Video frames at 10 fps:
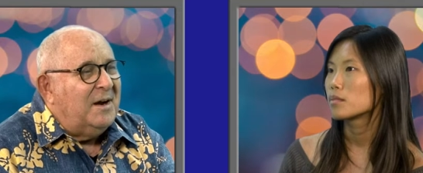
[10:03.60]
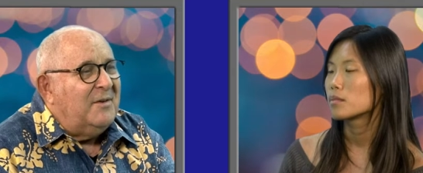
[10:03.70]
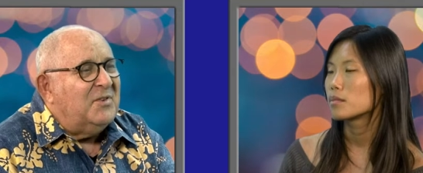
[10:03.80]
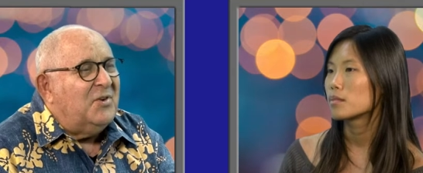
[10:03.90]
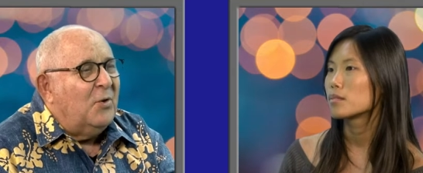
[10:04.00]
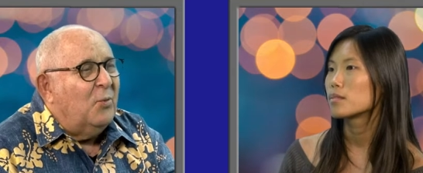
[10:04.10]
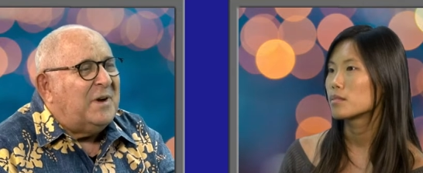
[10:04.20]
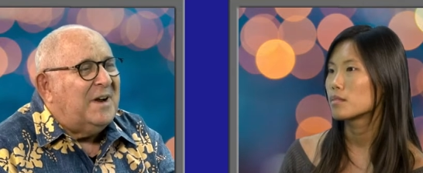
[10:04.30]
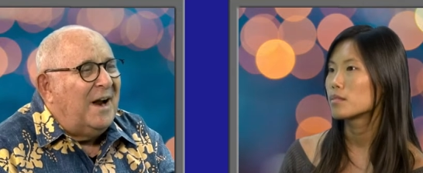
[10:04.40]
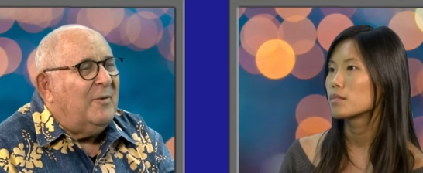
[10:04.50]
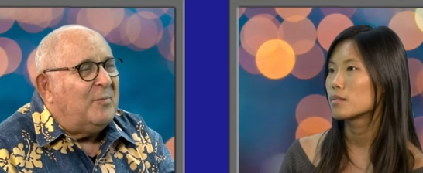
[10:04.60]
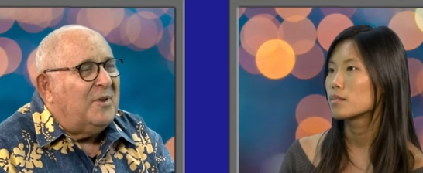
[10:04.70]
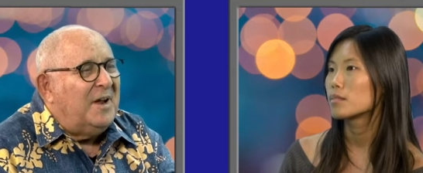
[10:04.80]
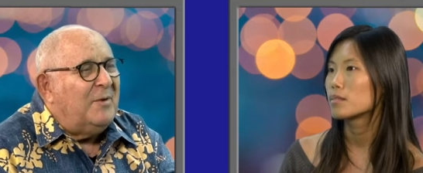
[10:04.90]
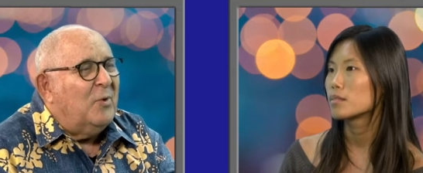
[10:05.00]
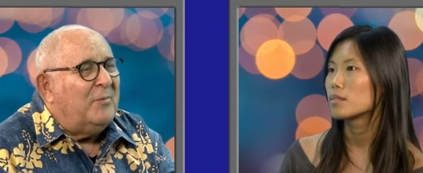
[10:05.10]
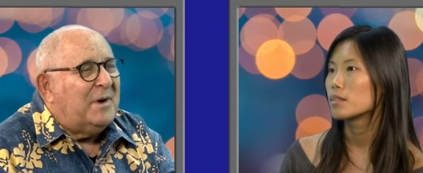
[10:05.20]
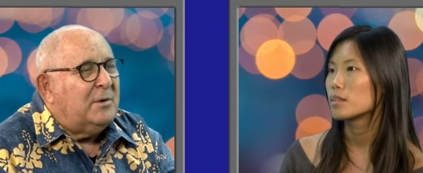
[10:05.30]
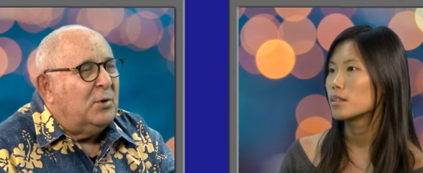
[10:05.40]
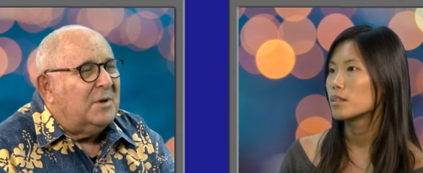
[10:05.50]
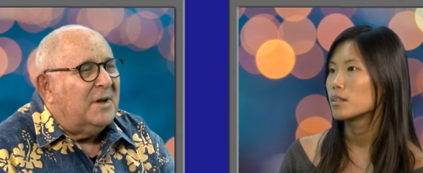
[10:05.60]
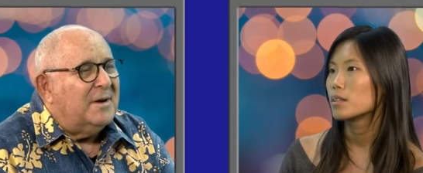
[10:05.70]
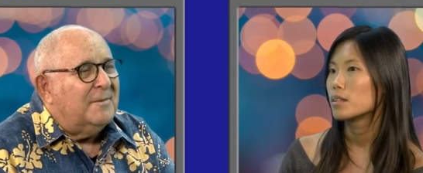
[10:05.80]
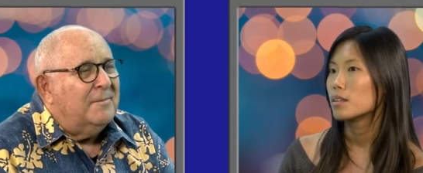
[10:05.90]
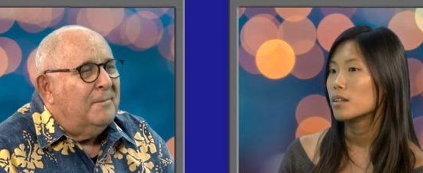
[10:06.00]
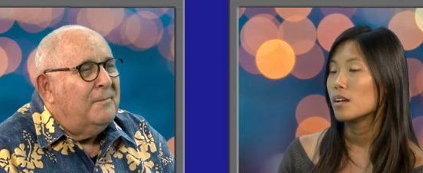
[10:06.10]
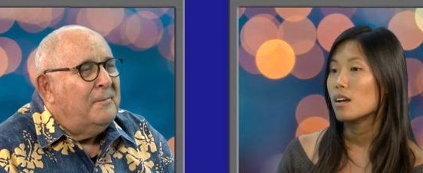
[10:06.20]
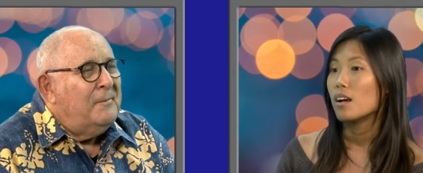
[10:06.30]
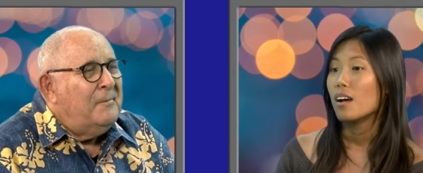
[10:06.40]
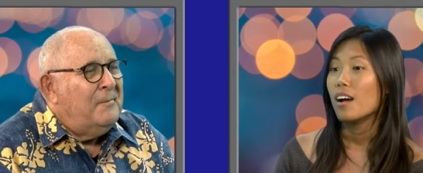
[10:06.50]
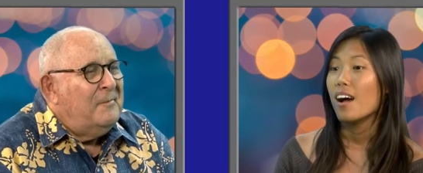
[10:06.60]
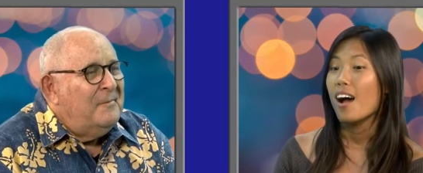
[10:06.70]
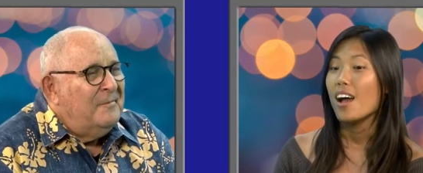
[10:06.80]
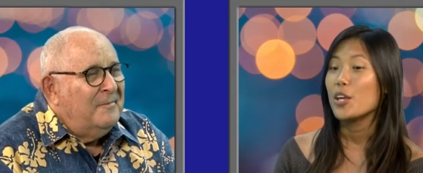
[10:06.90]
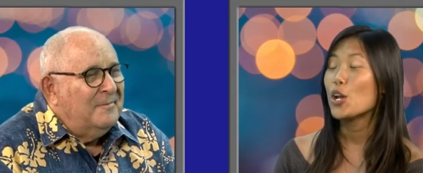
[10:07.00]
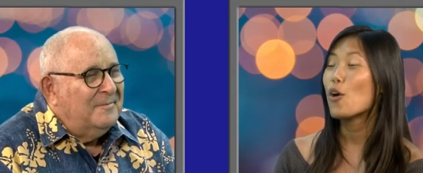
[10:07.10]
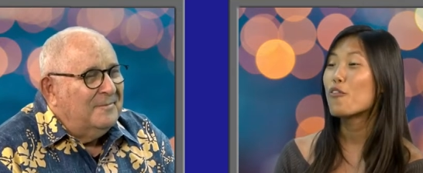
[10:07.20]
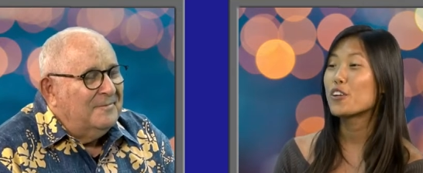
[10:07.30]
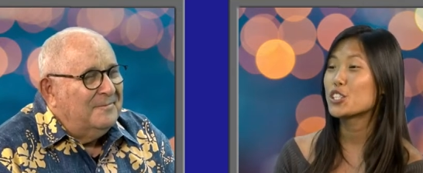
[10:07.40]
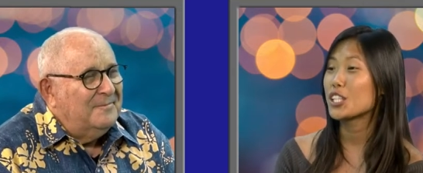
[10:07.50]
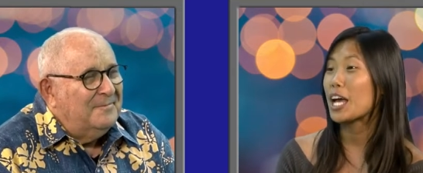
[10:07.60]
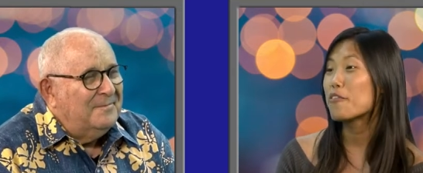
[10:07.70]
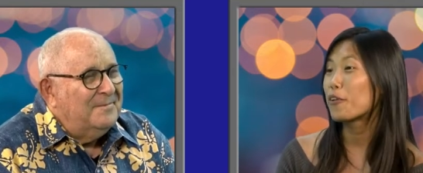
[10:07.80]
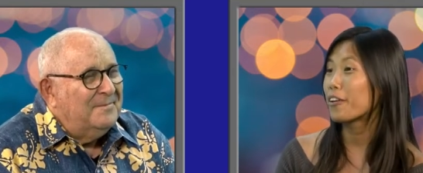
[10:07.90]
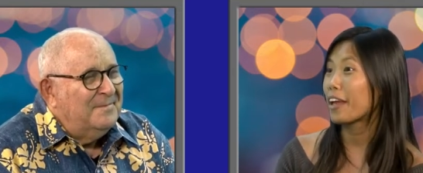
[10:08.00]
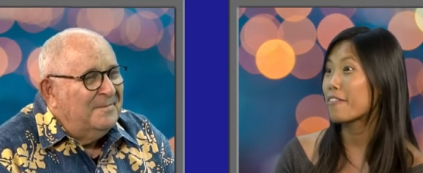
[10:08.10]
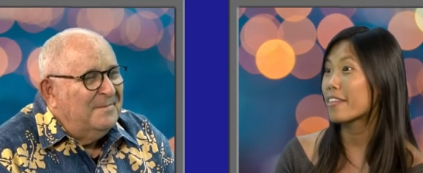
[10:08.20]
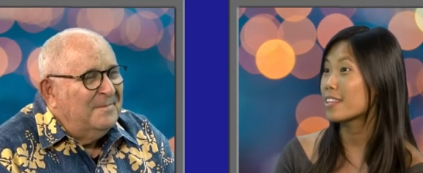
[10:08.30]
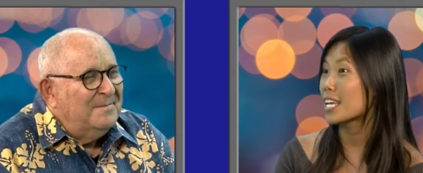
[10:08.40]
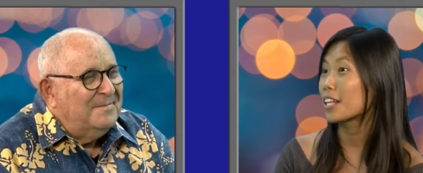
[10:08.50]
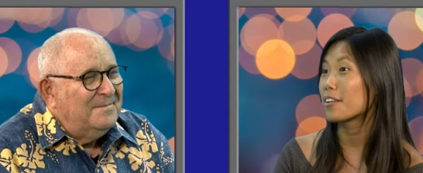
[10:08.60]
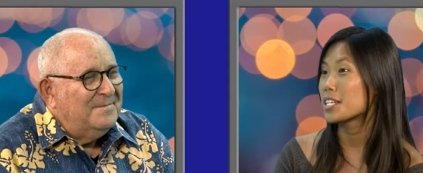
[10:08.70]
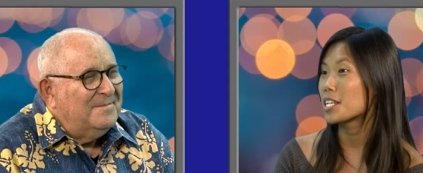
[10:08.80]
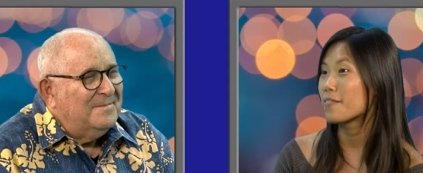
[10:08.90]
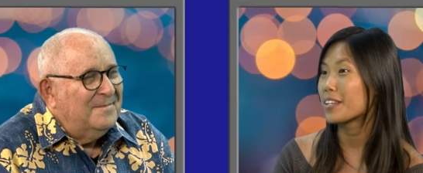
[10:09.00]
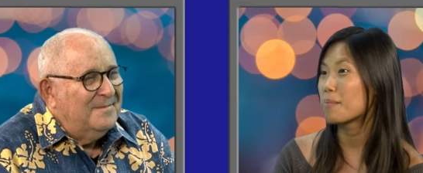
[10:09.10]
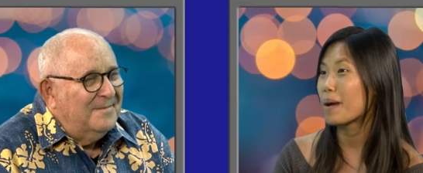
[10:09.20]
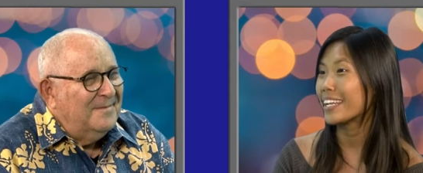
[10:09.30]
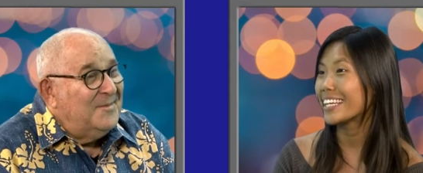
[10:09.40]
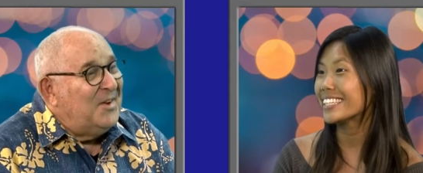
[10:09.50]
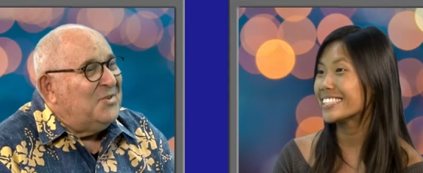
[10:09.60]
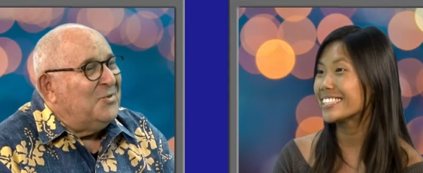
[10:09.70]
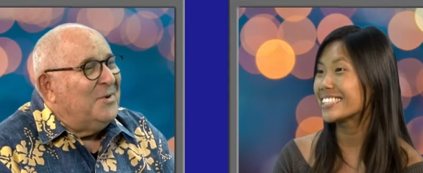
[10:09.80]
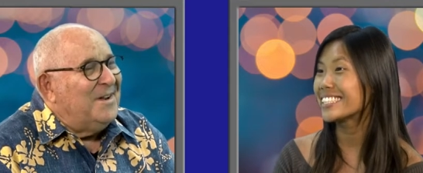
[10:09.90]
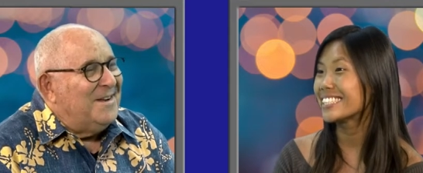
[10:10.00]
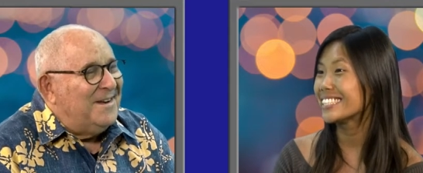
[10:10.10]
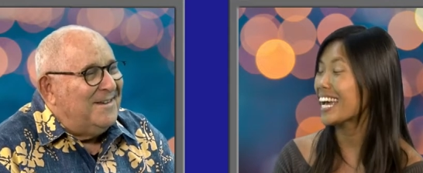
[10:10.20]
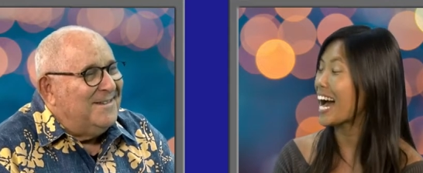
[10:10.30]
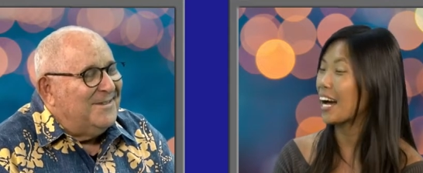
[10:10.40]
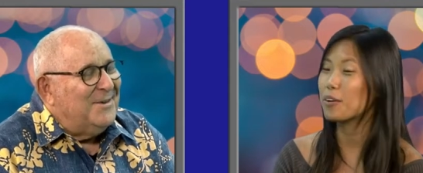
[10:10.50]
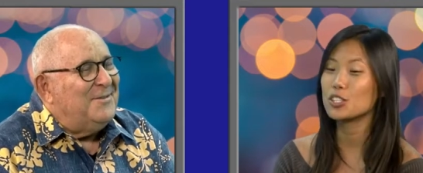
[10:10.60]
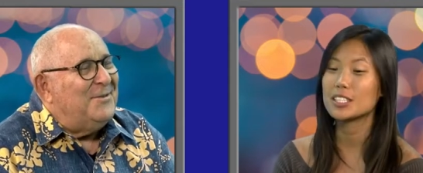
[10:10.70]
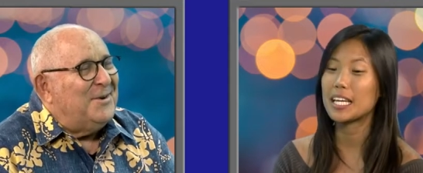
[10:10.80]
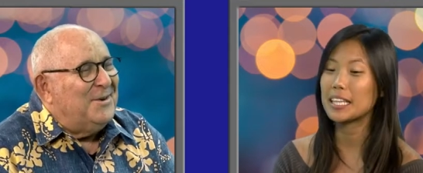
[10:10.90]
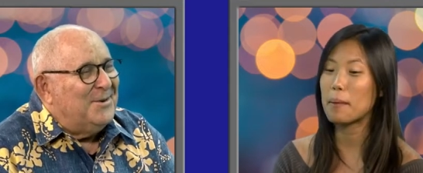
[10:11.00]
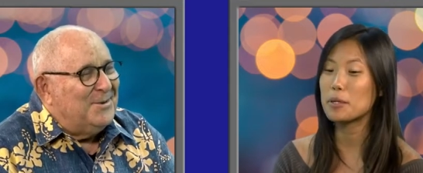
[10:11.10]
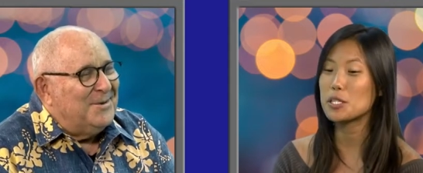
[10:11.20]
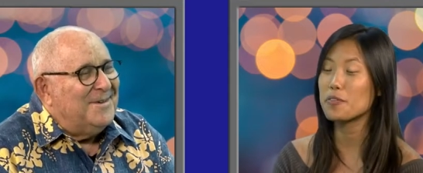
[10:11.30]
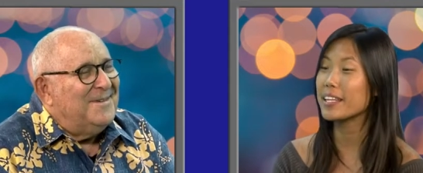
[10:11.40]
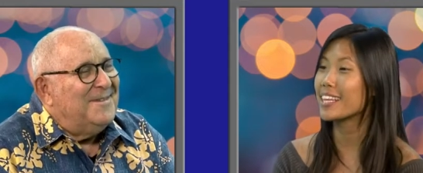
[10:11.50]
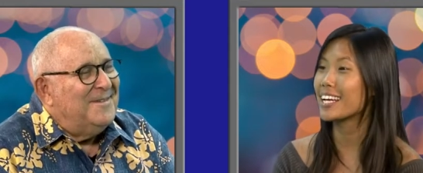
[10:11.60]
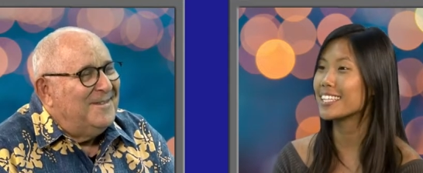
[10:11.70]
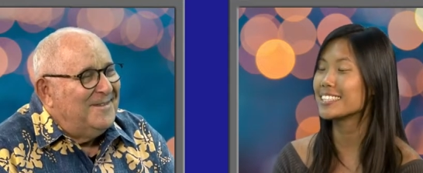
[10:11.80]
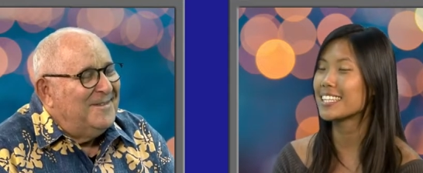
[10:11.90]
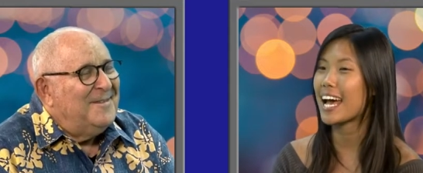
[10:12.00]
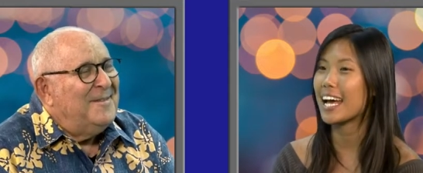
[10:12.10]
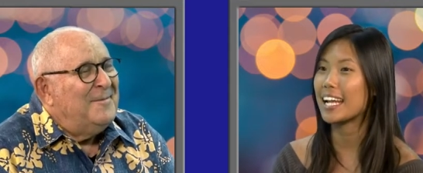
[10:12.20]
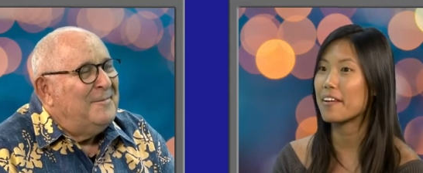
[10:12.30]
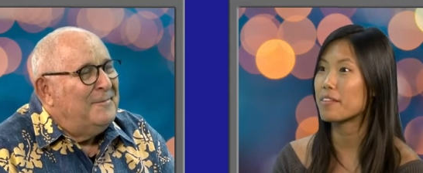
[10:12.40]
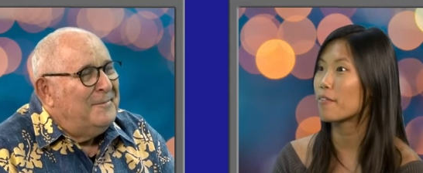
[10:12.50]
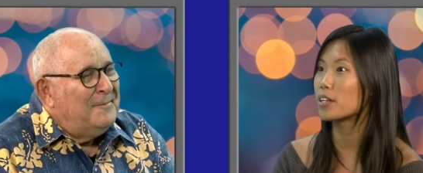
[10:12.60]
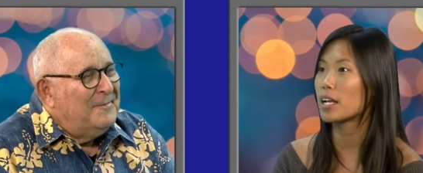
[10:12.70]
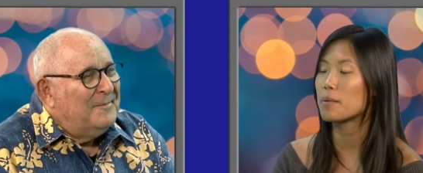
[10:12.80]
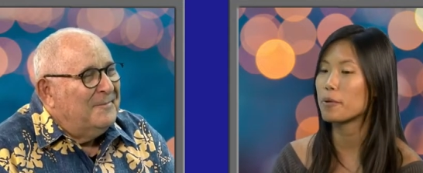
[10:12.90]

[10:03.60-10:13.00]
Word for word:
Speaker 1: And if so, what kind of a plan? What would it look like?
Speaker 2: You know, for July 4th, I read the Declaration of Independence. Did you really? Yeah, I was Good just like, you. let me just read this. And I've never done it